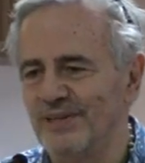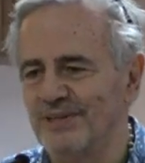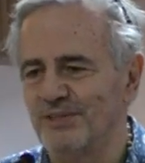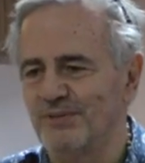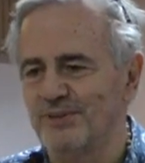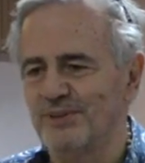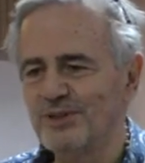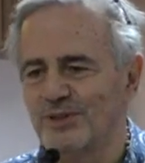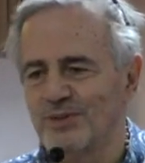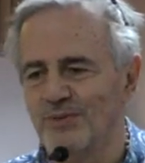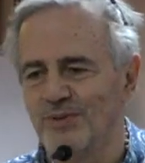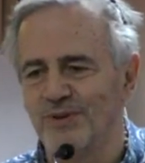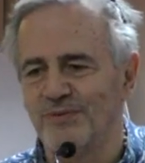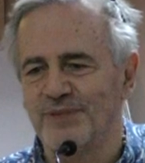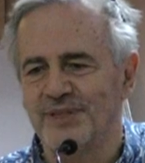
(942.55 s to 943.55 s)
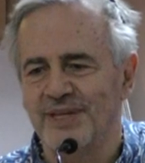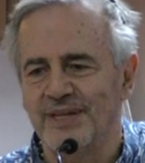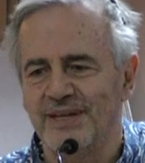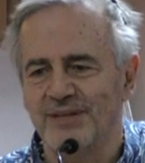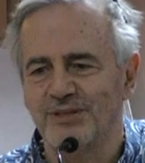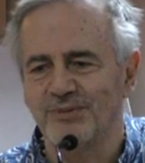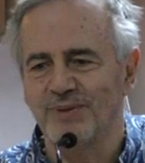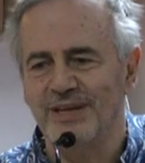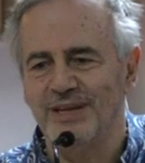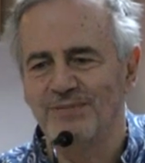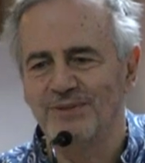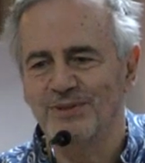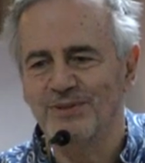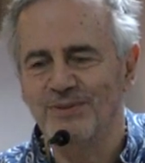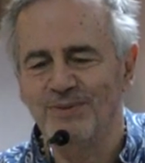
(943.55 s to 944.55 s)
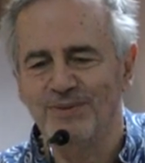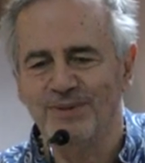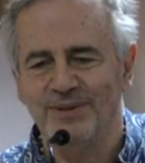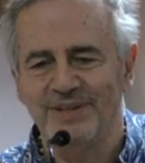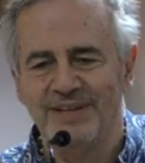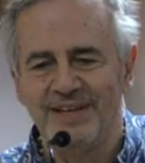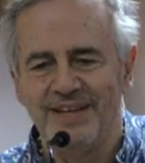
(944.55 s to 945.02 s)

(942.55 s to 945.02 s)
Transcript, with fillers: This was the school of cynics. Why he was called